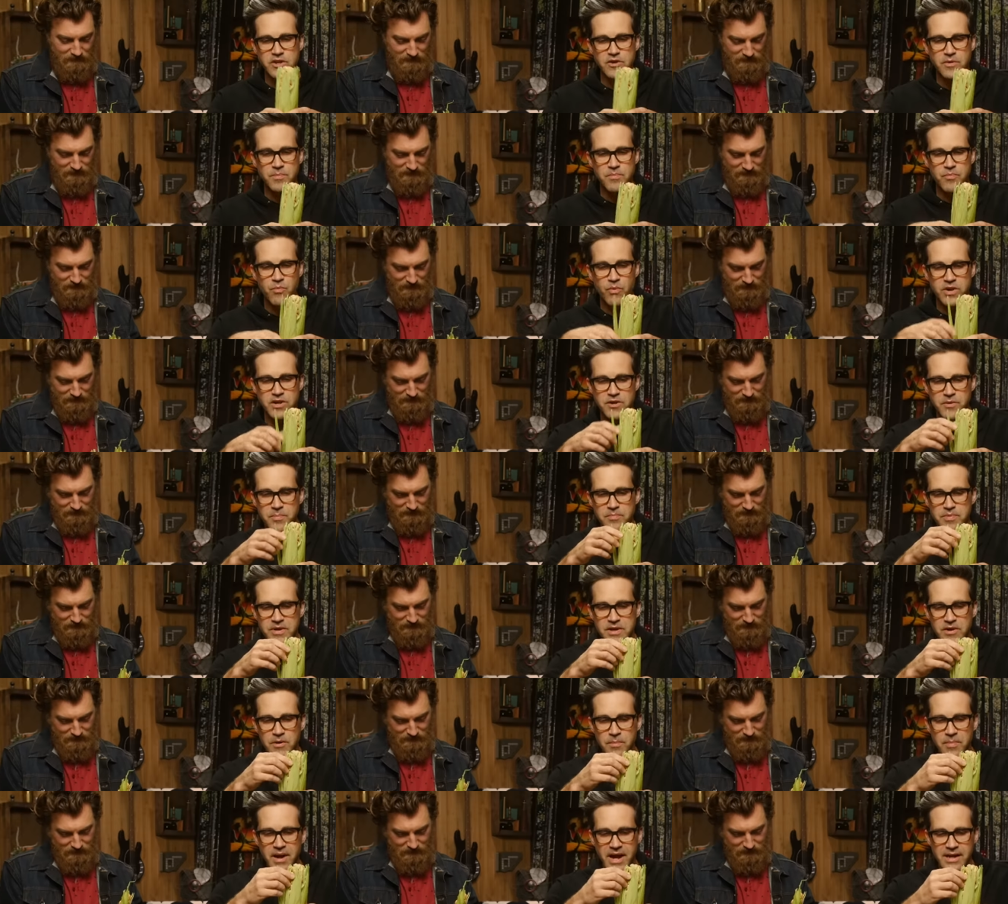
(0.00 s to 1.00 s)
Speaker 1: you when you
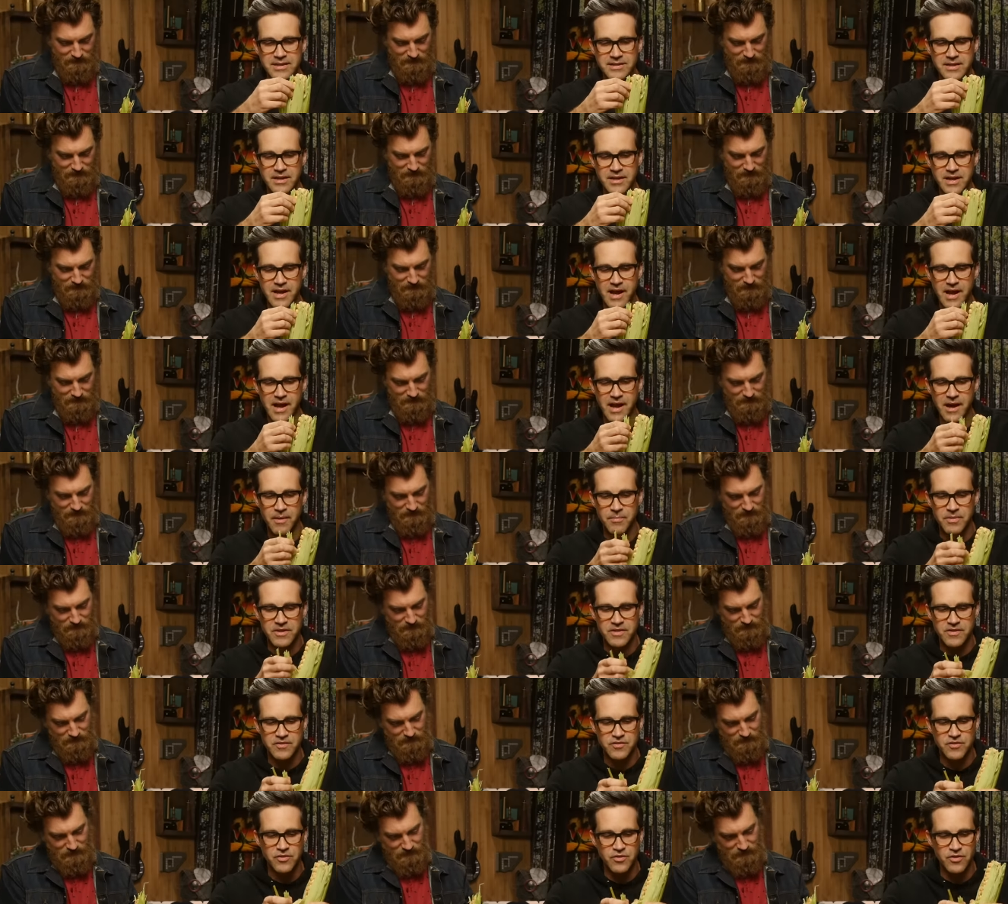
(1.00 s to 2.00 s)
peel back the
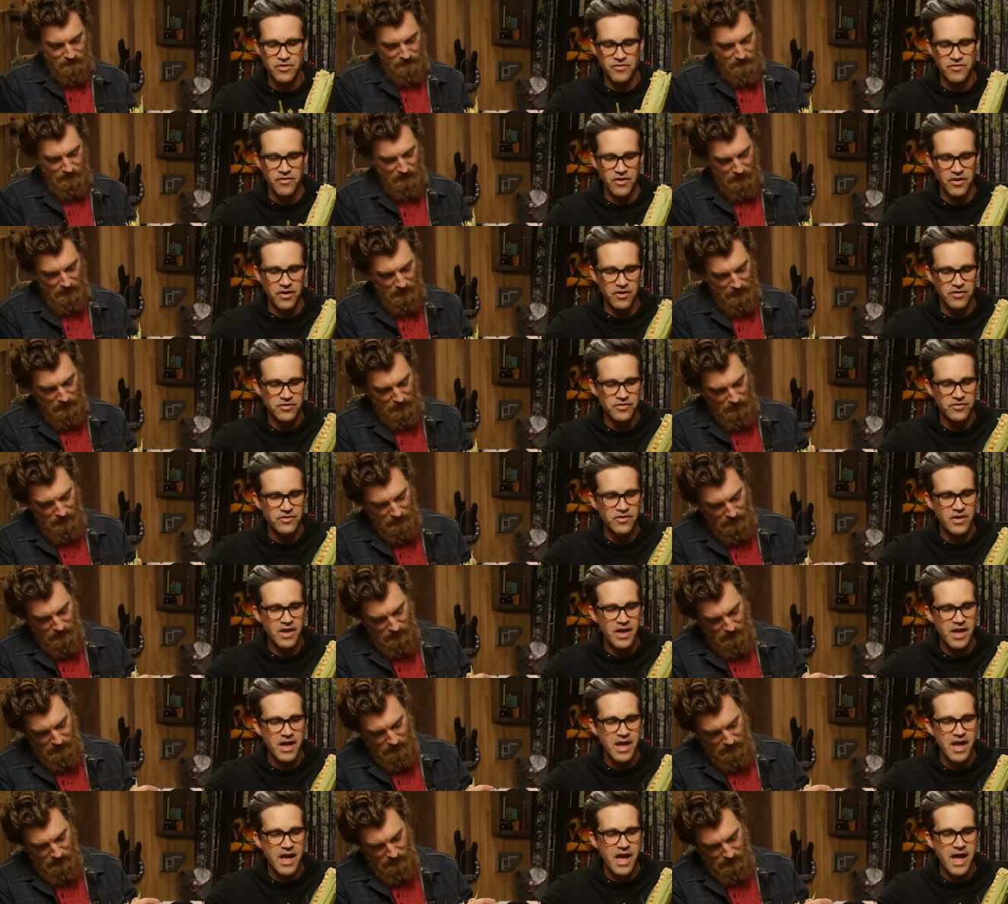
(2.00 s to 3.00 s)
cob in this
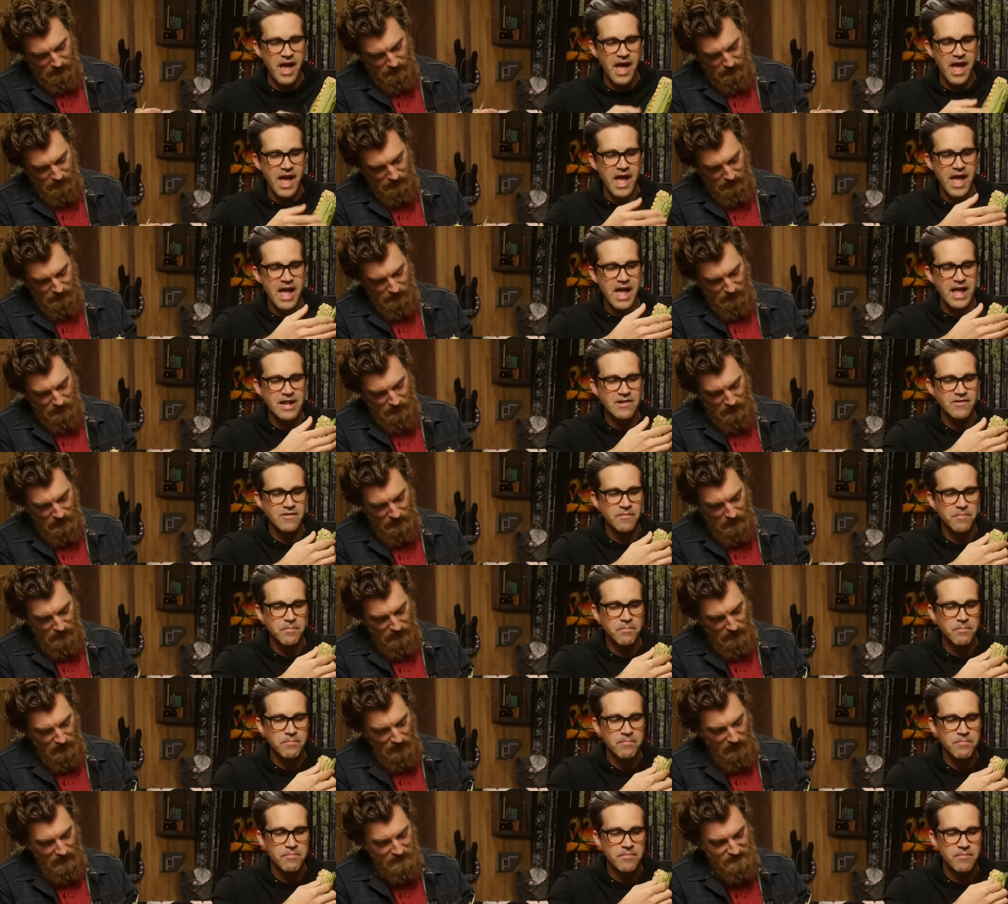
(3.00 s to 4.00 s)
universe,
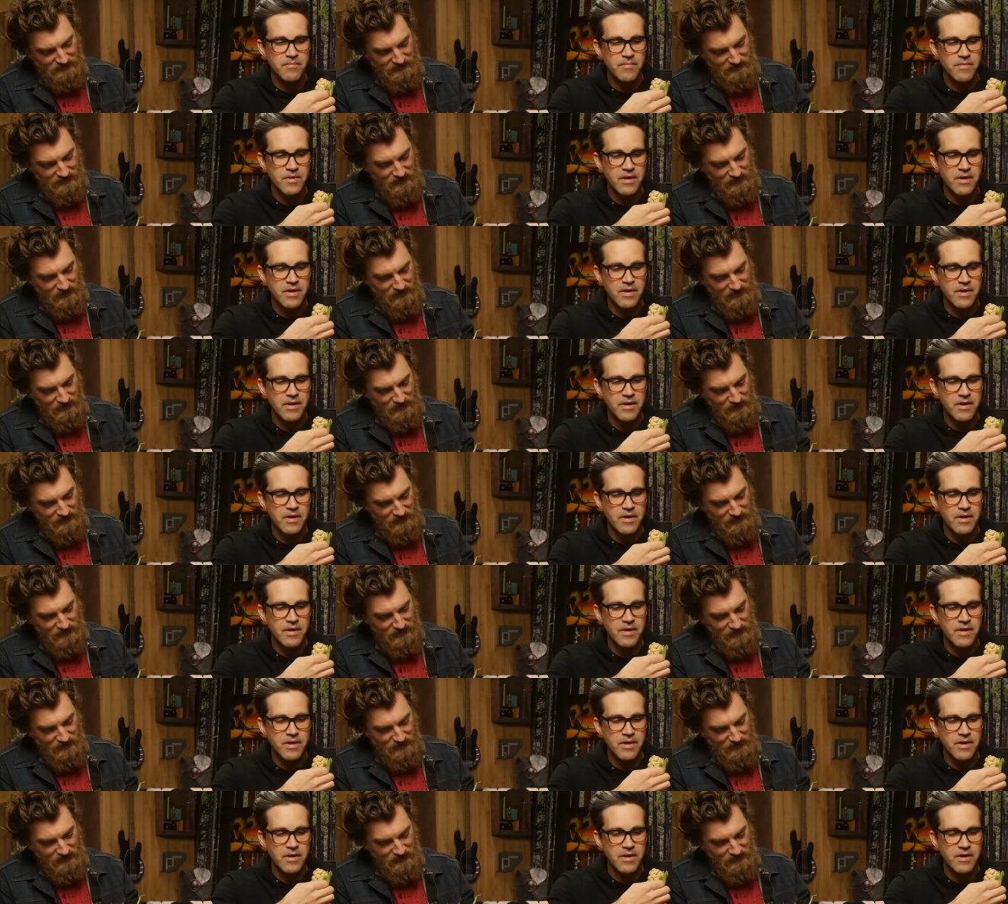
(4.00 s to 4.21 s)
it's it's